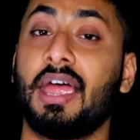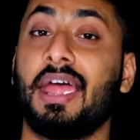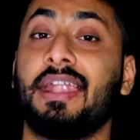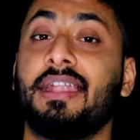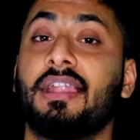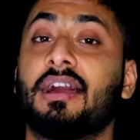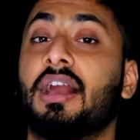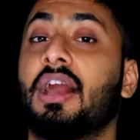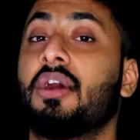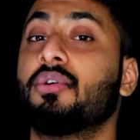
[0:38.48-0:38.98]

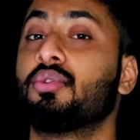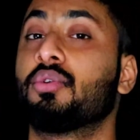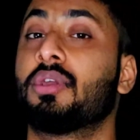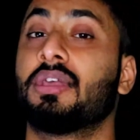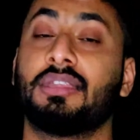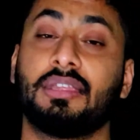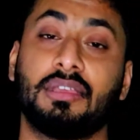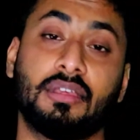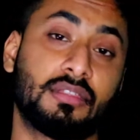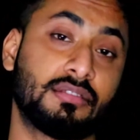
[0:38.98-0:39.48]
and how you
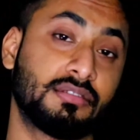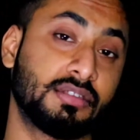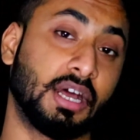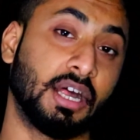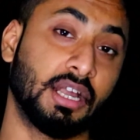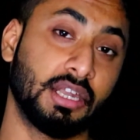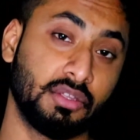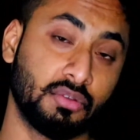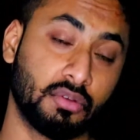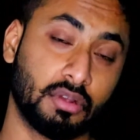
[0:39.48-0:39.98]
can
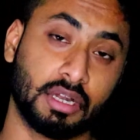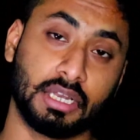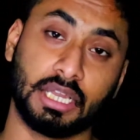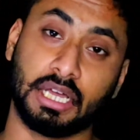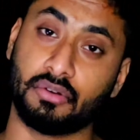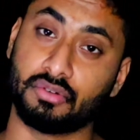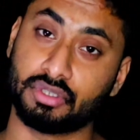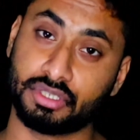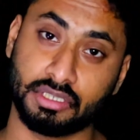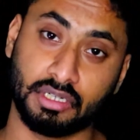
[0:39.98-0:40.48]
start your
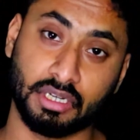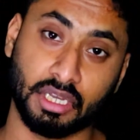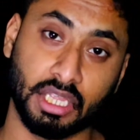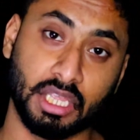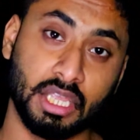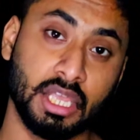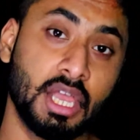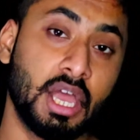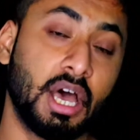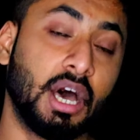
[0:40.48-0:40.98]
cloud
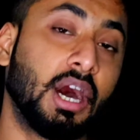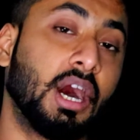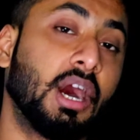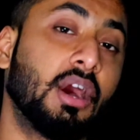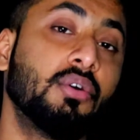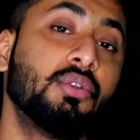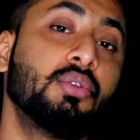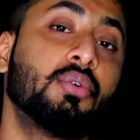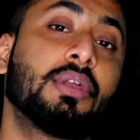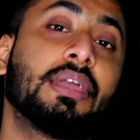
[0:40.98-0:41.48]
journey,
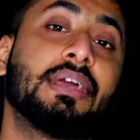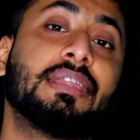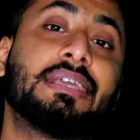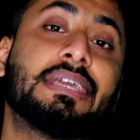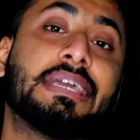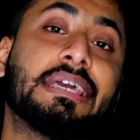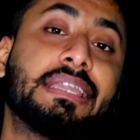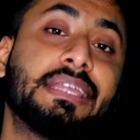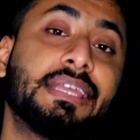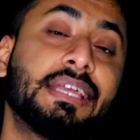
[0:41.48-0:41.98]
how you can
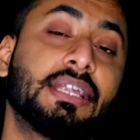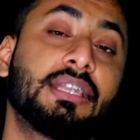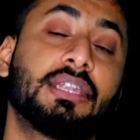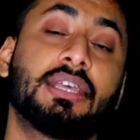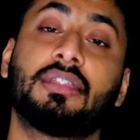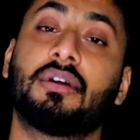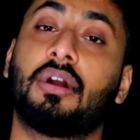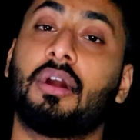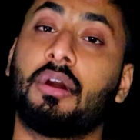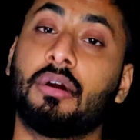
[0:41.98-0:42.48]
create
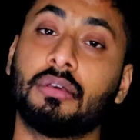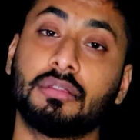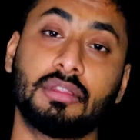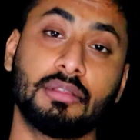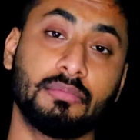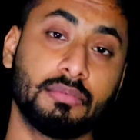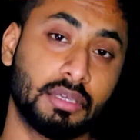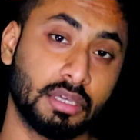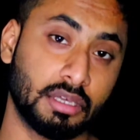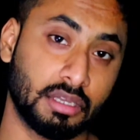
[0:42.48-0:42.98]
an
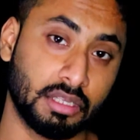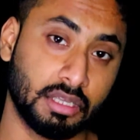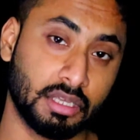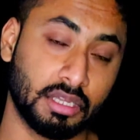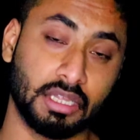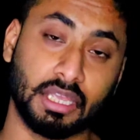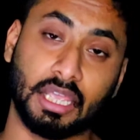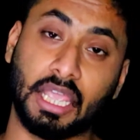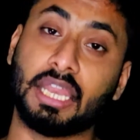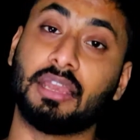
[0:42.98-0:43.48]
awesome
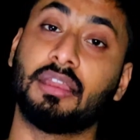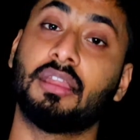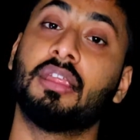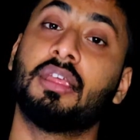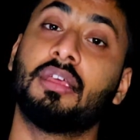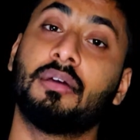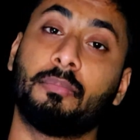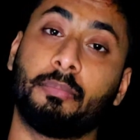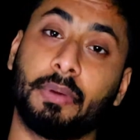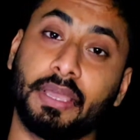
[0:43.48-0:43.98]
career in
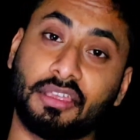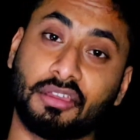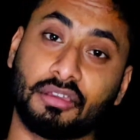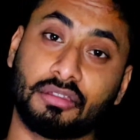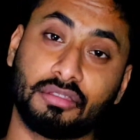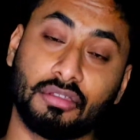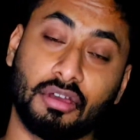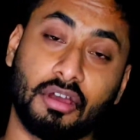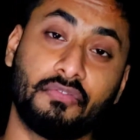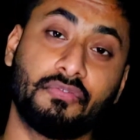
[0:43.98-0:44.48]

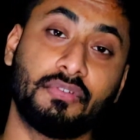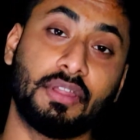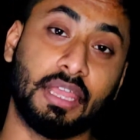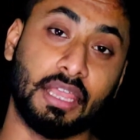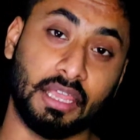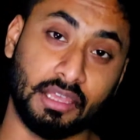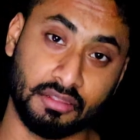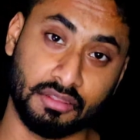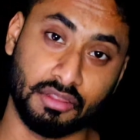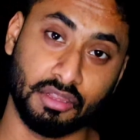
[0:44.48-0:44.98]
Microsoft
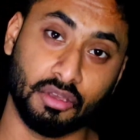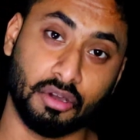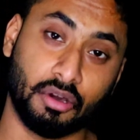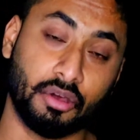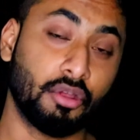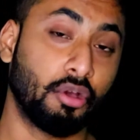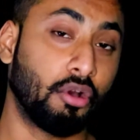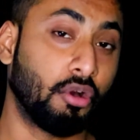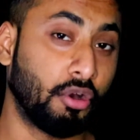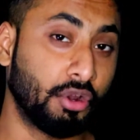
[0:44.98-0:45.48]

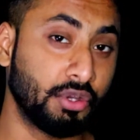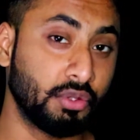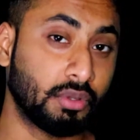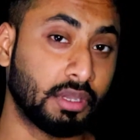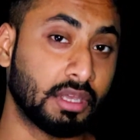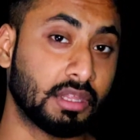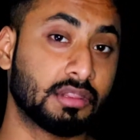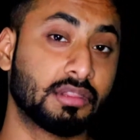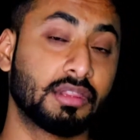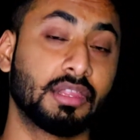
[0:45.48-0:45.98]
Azure, or you
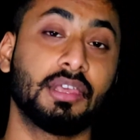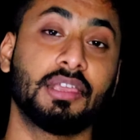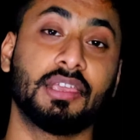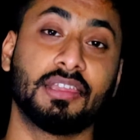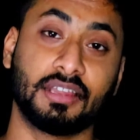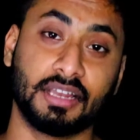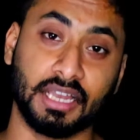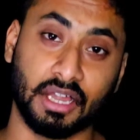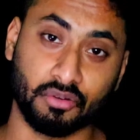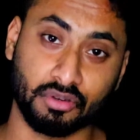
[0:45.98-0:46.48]
can say
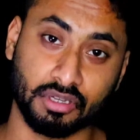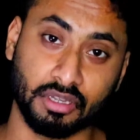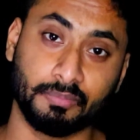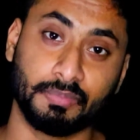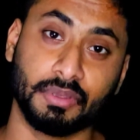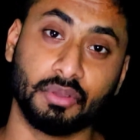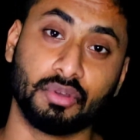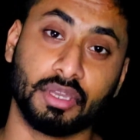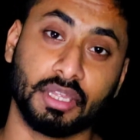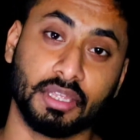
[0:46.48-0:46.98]
in cloud
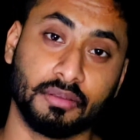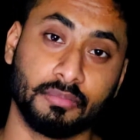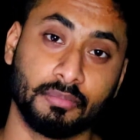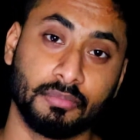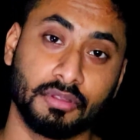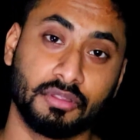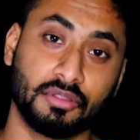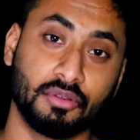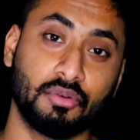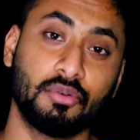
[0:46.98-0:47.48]
computing.
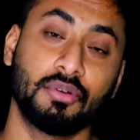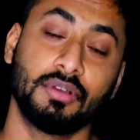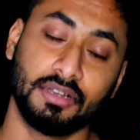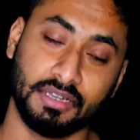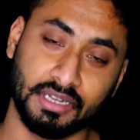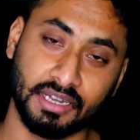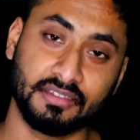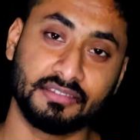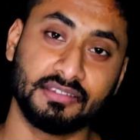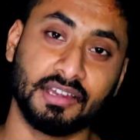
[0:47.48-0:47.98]
So
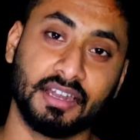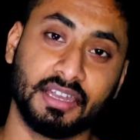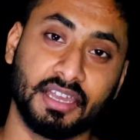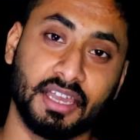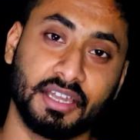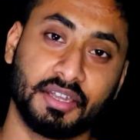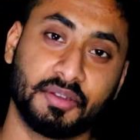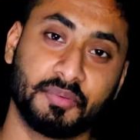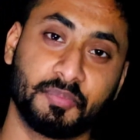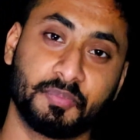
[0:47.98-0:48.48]
let's start it.